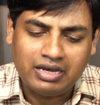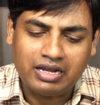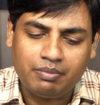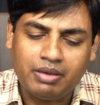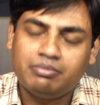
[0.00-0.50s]

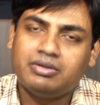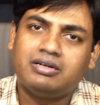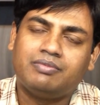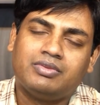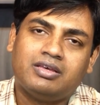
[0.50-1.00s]

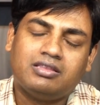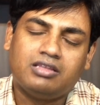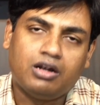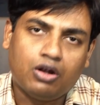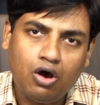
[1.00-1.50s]
Remember,
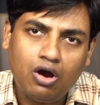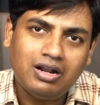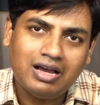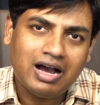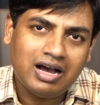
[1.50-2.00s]
the
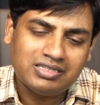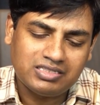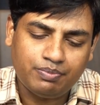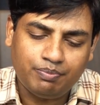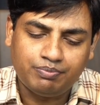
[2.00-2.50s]
Lord asked